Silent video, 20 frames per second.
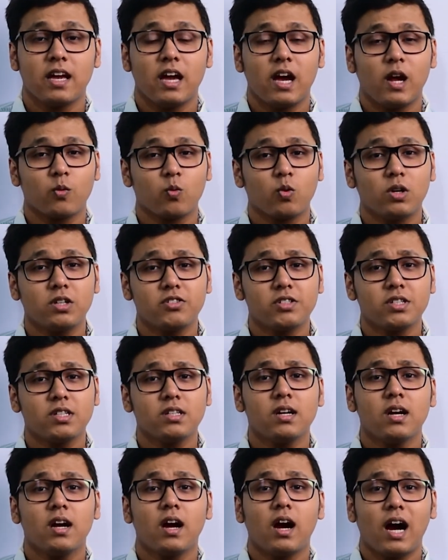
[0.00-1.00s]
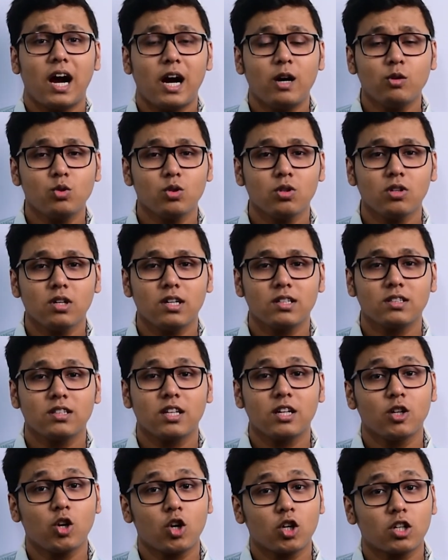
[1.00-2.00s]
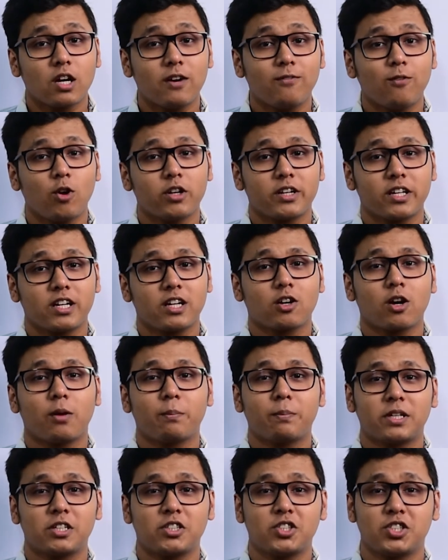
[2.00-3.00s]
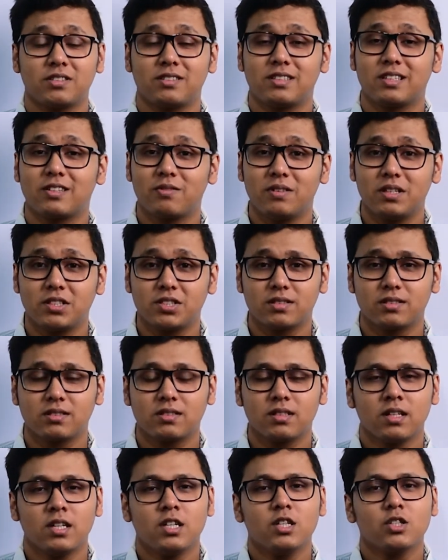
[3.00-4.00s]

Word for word: and wondering how to learn the Lotka-Volterra competition equations